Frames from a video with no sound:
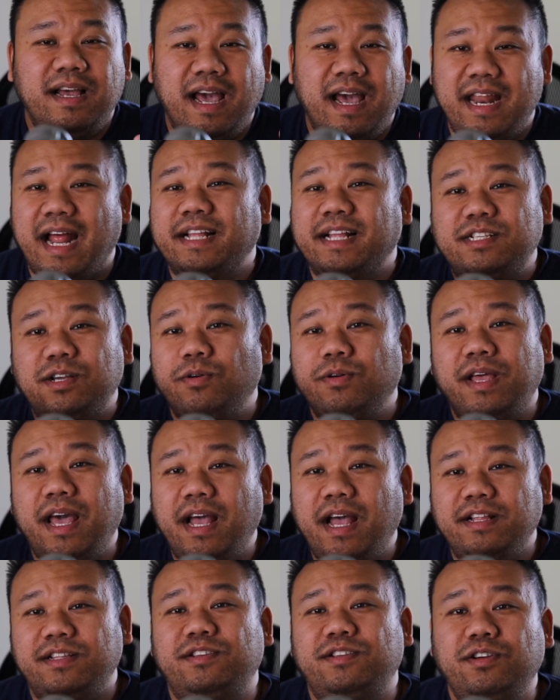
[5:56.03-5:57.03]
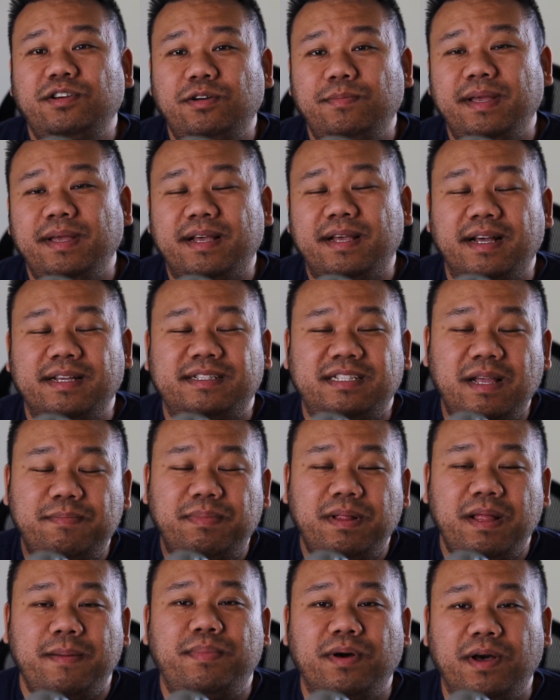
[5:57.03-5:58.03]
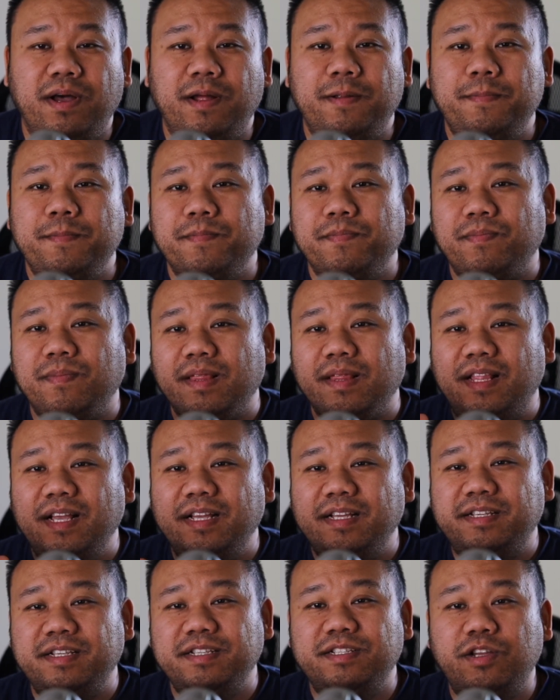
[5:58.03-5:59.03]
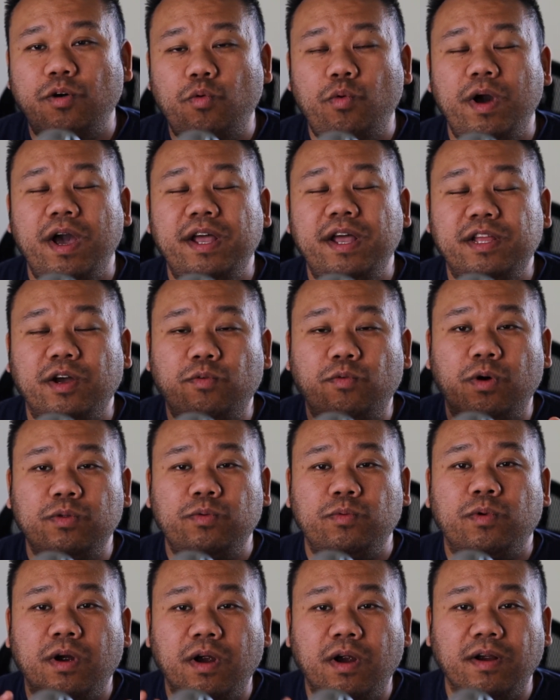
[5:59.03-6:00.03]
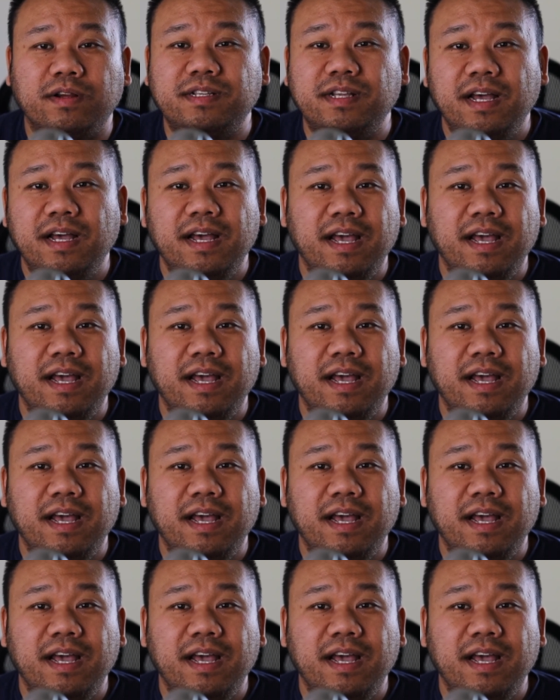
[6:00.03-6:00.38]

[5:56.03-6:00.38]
And that's okay too, because simply put, this is the way the world works.